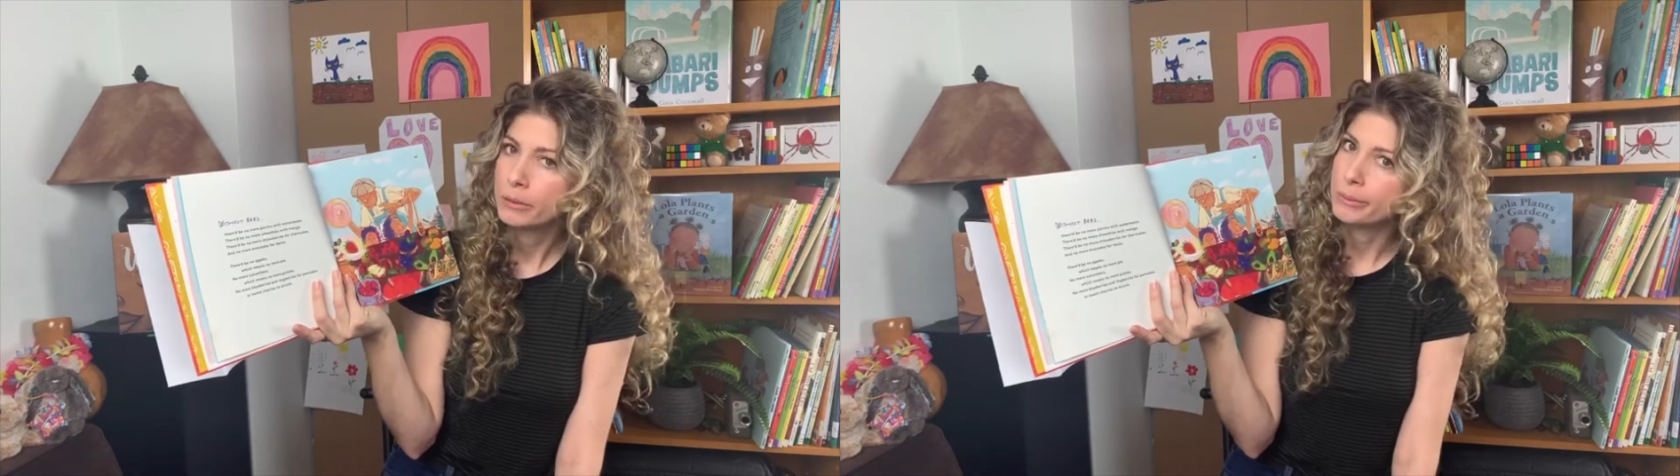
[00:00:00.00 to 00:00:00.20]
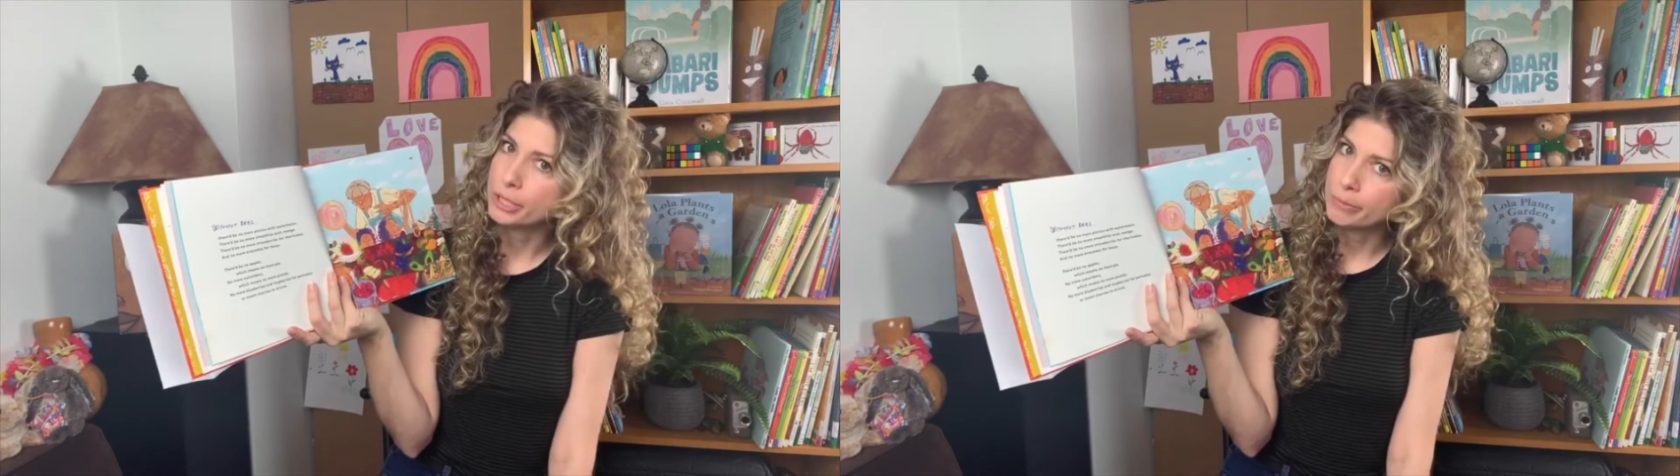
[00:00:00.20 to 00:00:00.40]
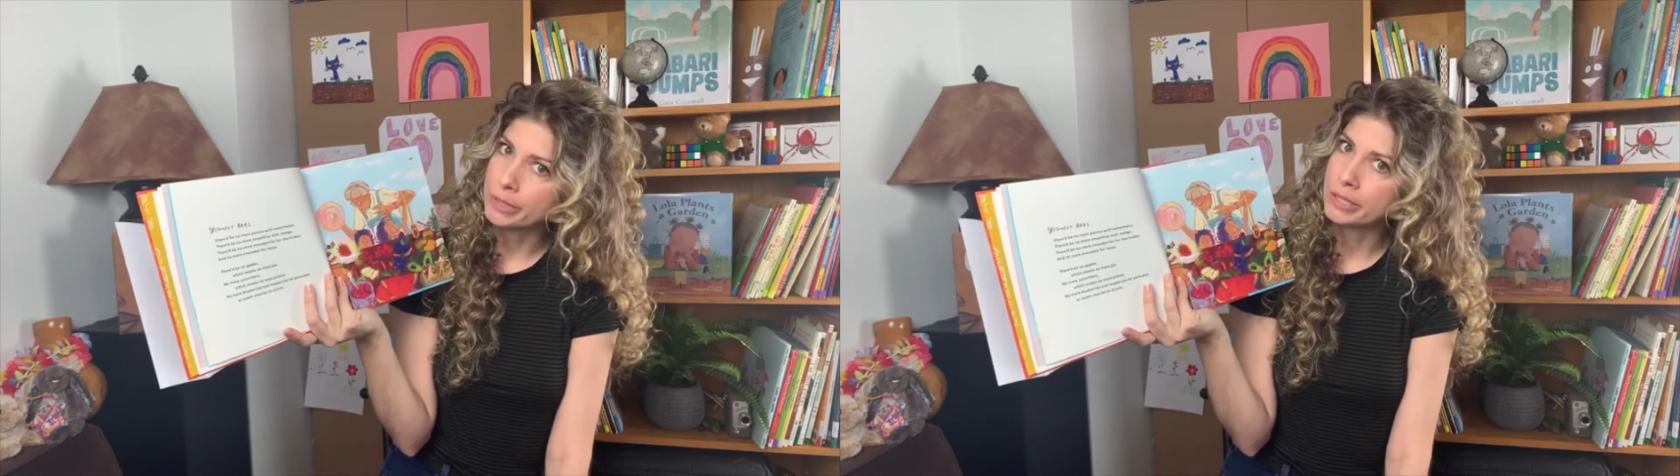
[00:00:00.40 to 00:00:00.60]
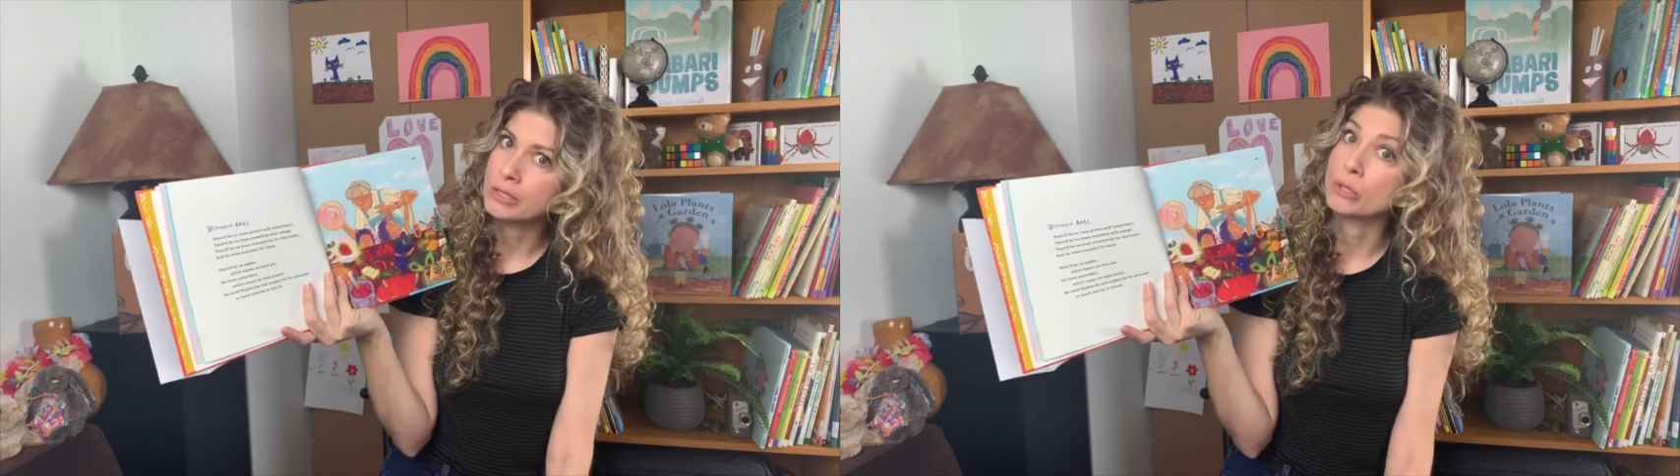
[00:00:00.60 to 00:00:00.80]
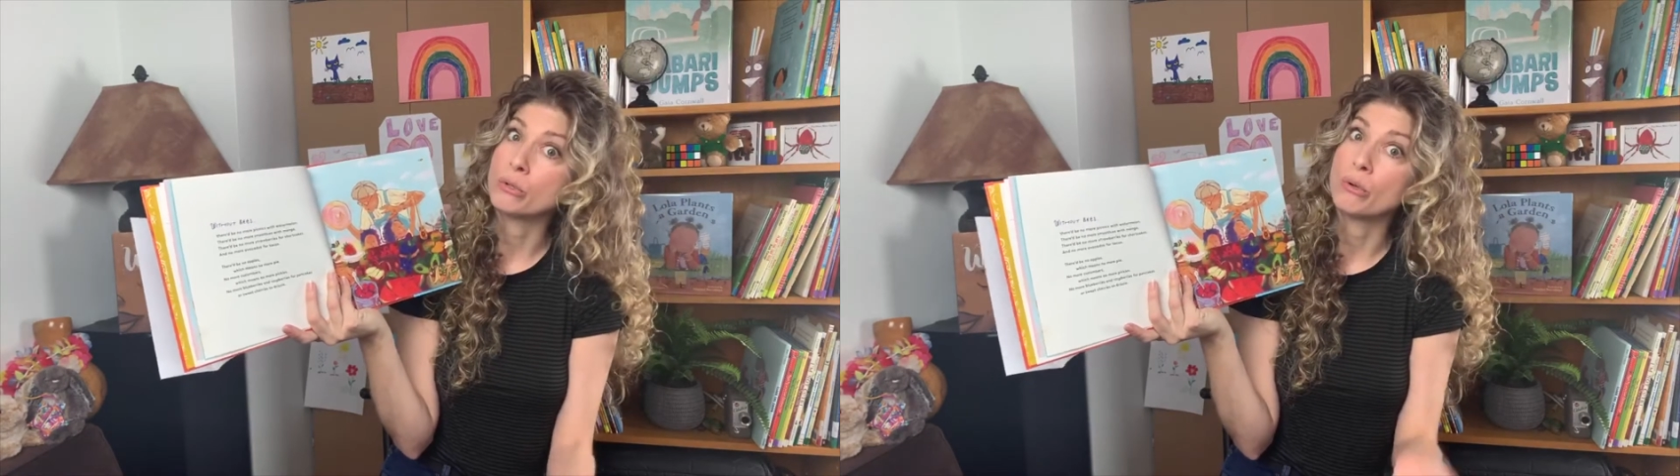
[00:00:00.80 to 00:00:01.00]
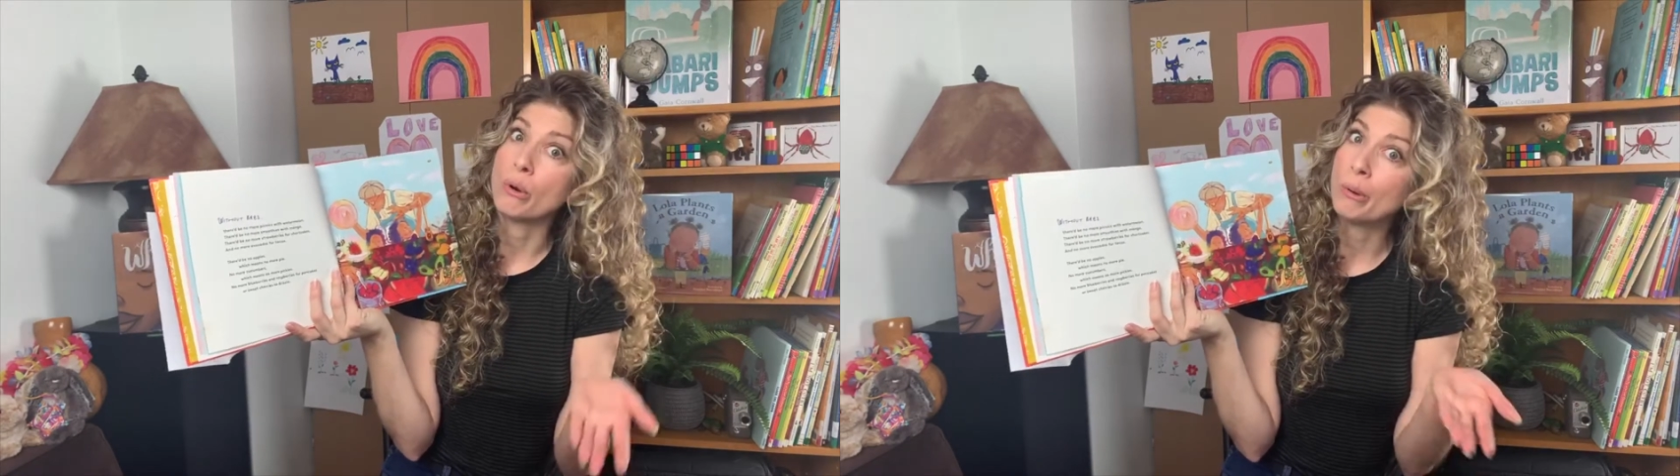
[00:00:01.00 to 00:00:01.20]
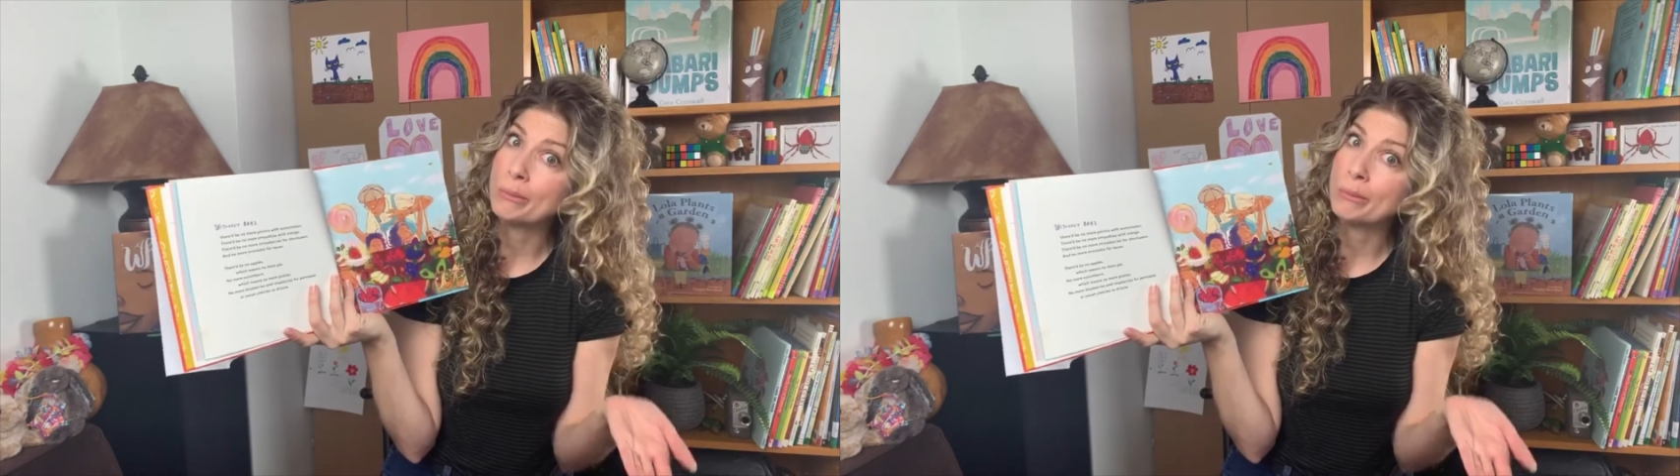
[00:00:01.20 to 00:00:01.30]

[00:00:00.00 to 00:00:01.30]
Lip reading: which means no